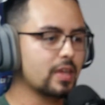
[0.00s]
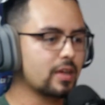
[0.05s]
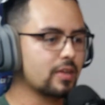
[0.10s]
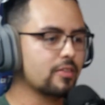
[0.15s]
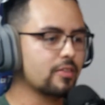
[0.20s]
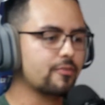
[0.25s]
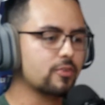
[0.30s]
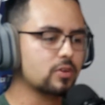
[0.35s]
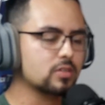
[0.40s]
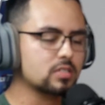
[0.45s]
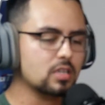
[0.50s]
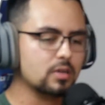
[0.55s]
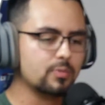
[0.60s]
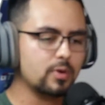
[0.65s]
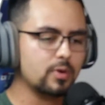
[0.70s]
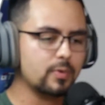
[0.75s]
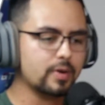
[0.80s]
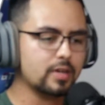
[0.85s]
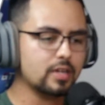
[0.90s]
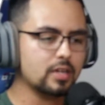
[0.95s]
the first time
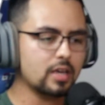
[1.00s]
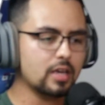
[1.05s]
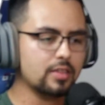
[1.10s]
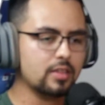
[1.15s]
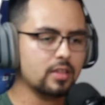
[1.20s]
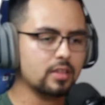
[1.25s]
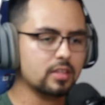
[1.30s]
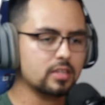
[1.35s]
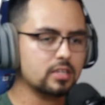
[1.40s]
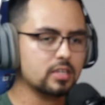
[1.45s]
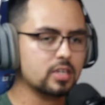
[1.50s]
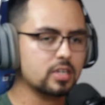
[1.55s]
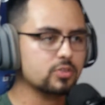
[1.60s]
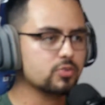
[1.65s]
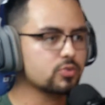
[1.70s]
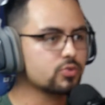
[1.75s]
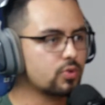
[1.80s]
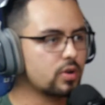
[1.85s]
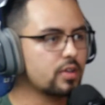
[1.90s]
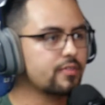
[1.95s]
we went, I think the tickets
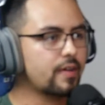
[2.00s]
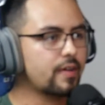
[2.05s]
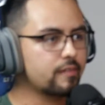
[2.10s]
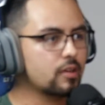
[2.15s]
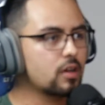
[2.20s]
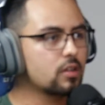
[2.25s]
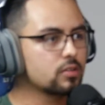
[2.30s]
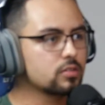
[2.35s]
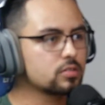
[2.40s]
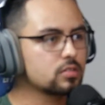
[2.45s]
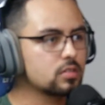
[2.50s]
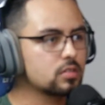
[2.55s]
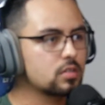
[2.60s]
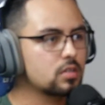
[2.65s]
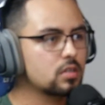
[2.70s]
were $25.